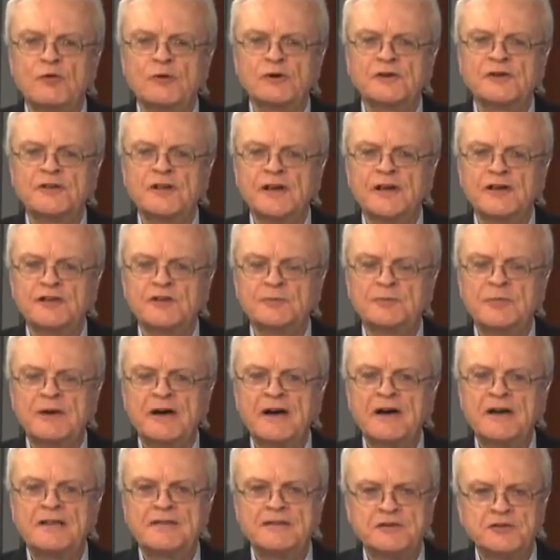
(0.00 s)
organized
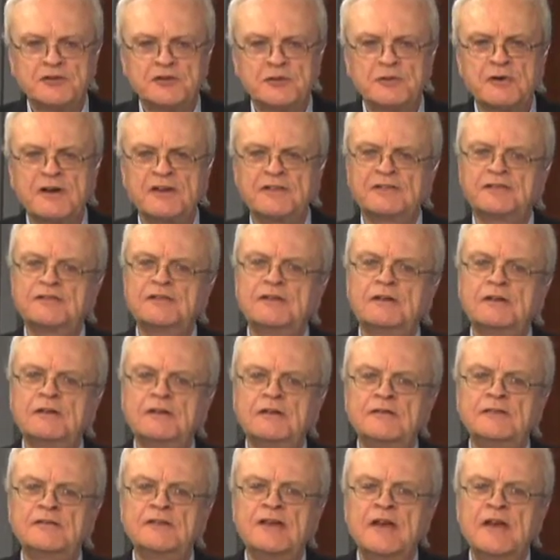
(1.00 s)
by the
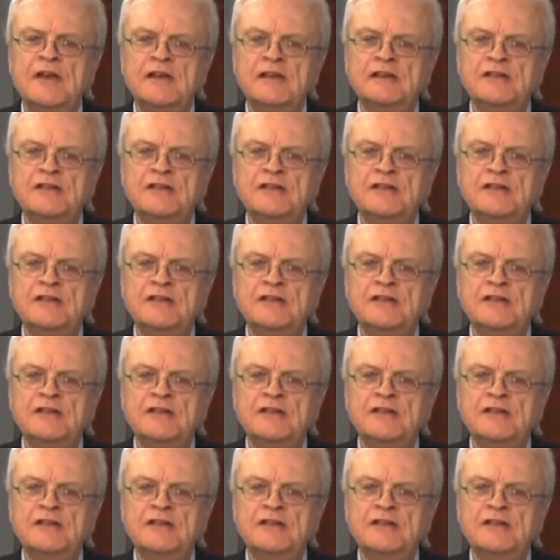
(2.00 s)
trustees.